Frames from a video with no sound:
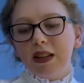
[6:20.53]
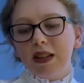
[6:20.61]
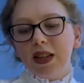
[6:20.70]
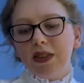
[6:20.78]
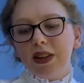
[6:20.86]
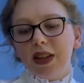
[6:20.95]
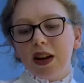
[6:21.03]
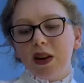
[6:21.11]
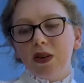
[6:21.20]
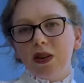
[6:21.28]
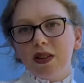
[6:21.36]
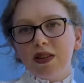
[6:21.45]
giving out
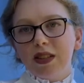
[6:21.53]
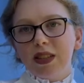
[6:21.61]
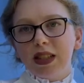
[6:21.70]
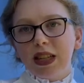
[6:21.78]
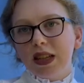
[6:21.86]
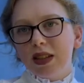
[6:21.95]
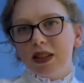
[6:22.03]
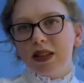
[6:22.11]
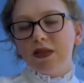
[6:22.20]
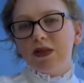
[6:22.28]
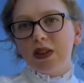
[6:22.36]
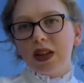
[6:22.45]
seeds
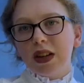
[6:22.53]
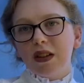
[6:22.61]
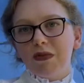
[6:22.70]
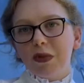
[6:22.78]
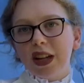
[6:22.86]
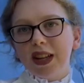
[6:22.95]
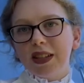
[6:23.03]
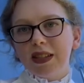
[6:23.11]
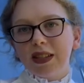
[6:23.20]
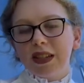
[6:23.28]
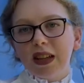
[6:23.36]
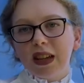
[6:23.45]
for native plants,